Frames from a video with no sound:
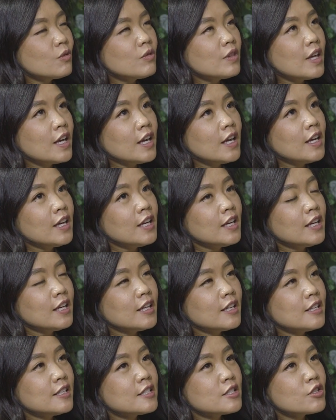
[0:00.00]
You know,
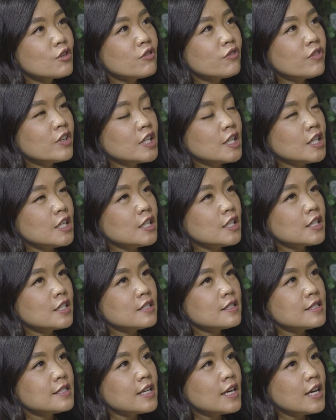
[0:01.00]
it's so funny
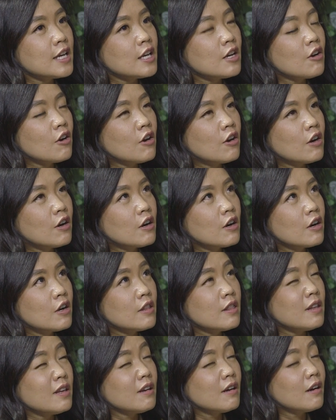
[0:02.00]
because they
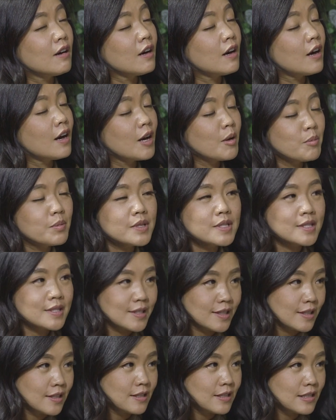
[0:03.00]
are the
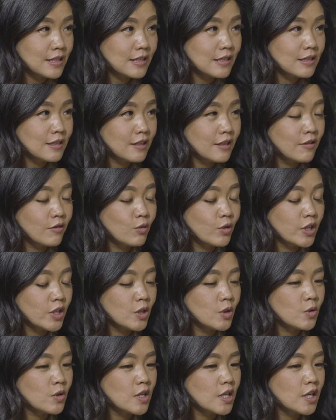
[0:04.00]
opposite of
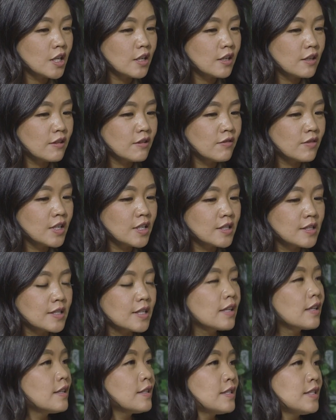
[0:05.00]
what you'd think of
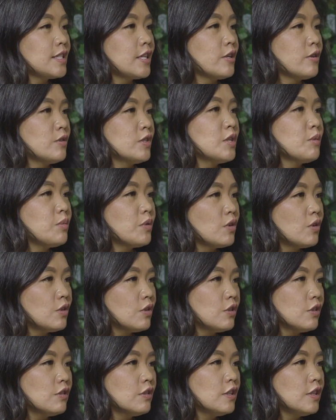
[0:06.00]
as like a
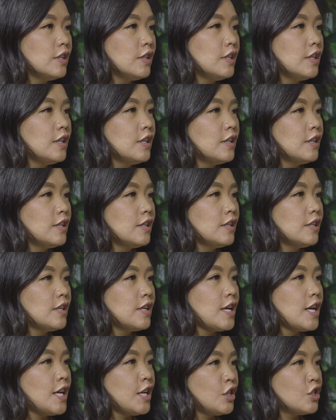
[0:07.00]
stereotypical
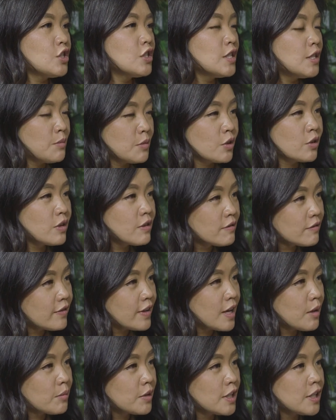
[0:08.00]
Asian
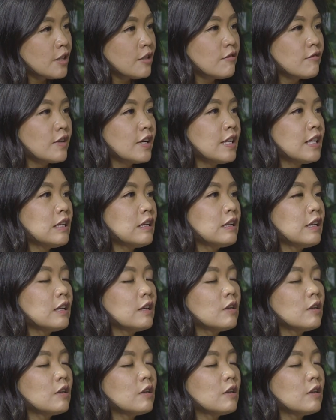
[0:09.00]
immigrant family, right?